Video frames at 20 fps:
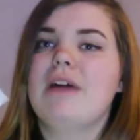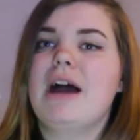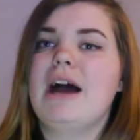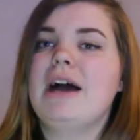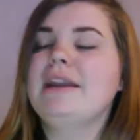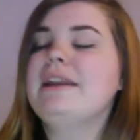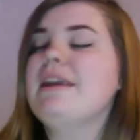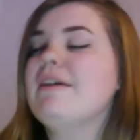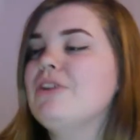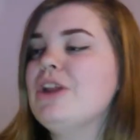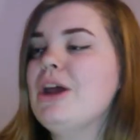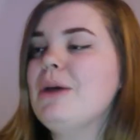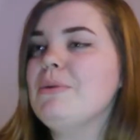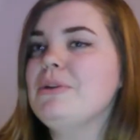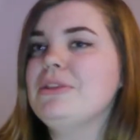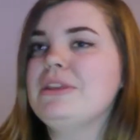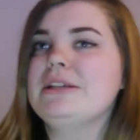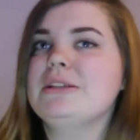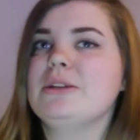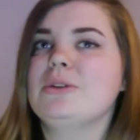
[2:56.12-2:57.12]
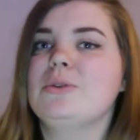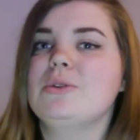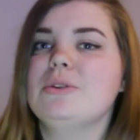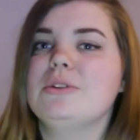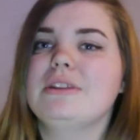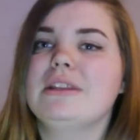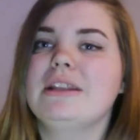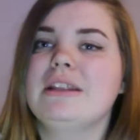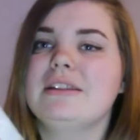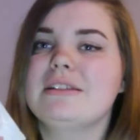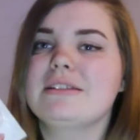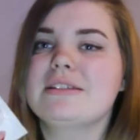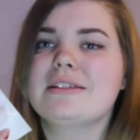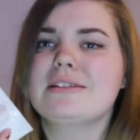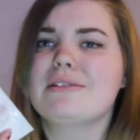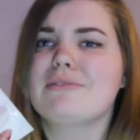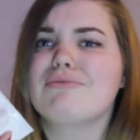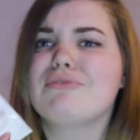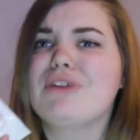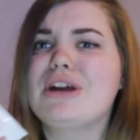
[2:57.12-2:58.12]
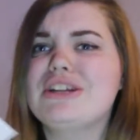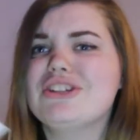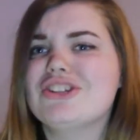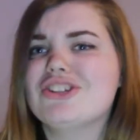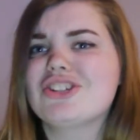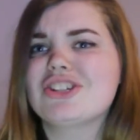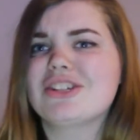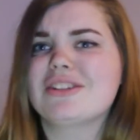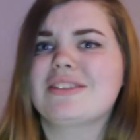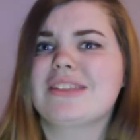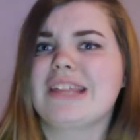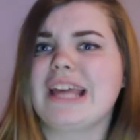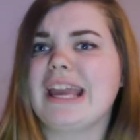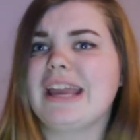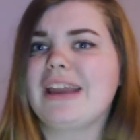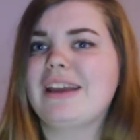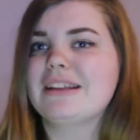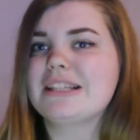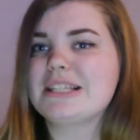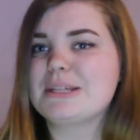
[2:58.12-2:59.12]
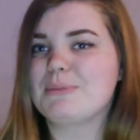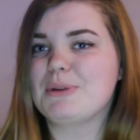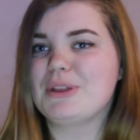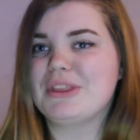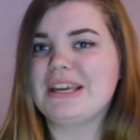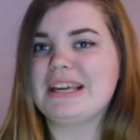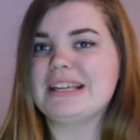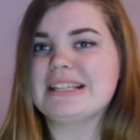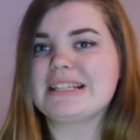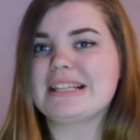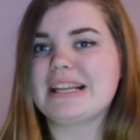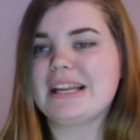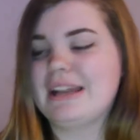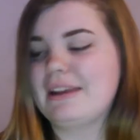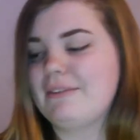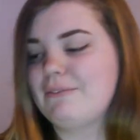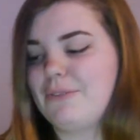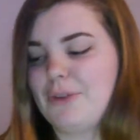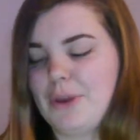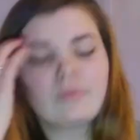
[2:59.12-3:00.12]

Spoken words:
I never know what these are called, the syringe thing to put the insulin in.